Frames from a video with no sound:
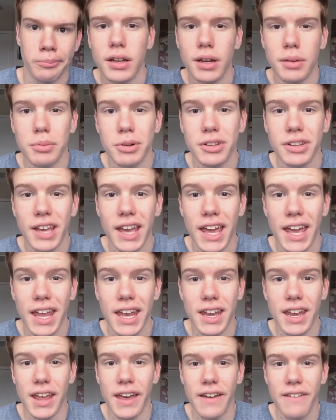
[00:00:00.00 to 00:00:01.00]
Number
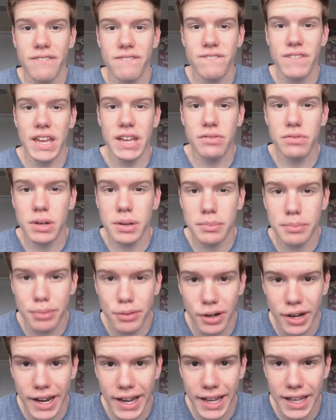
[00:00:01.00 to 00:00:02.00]
10, favorite
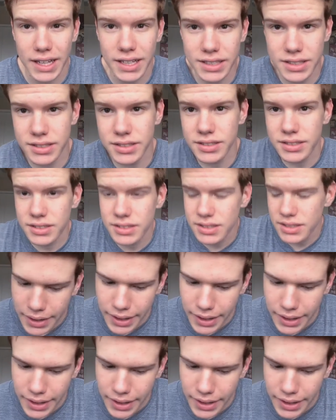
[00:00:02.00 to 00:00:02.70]
brands.